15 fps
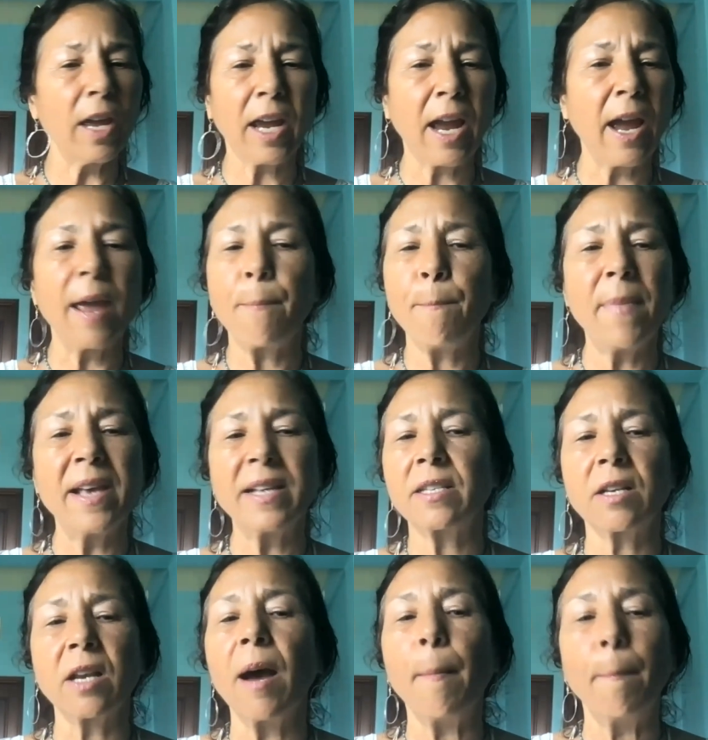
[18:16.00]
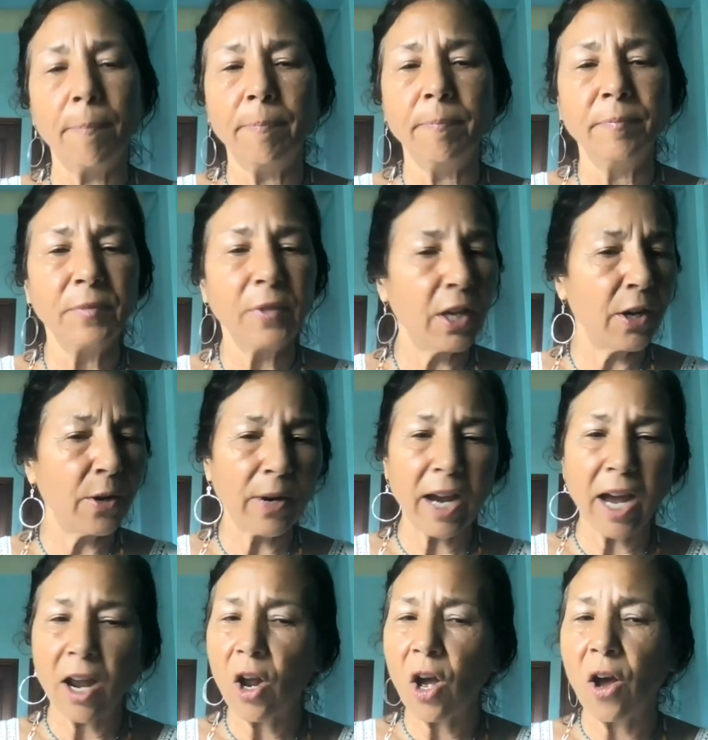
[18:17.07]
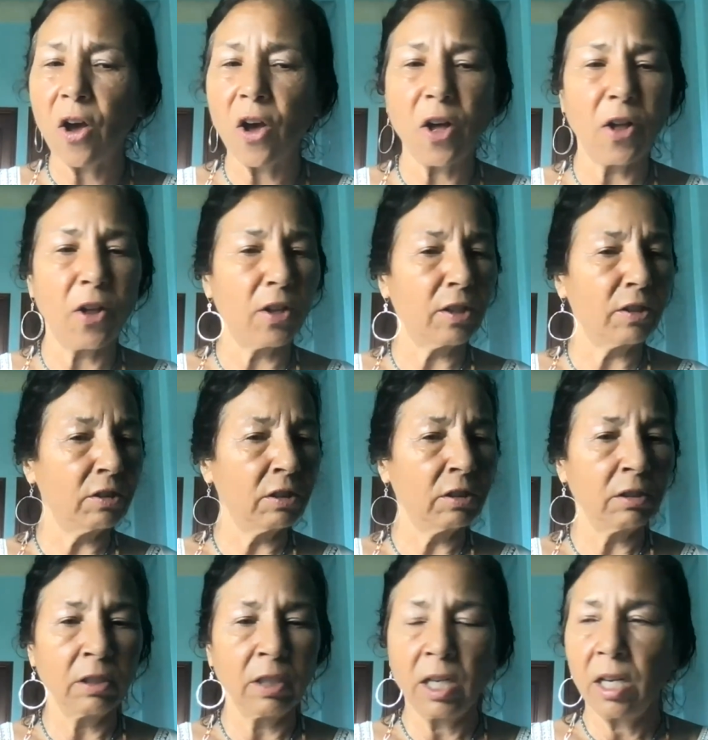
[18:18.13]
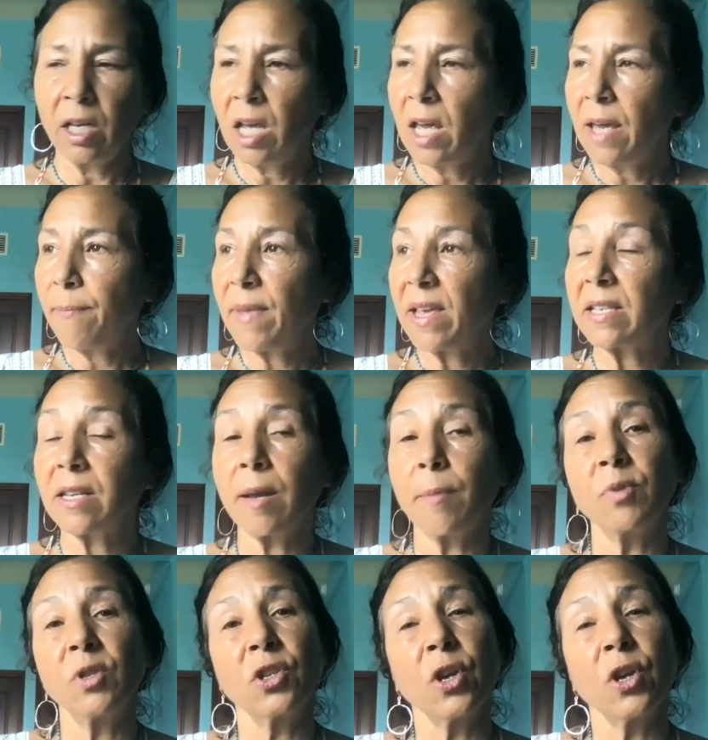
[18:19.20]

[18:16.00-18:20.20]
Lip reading: it messed up, got all messed up.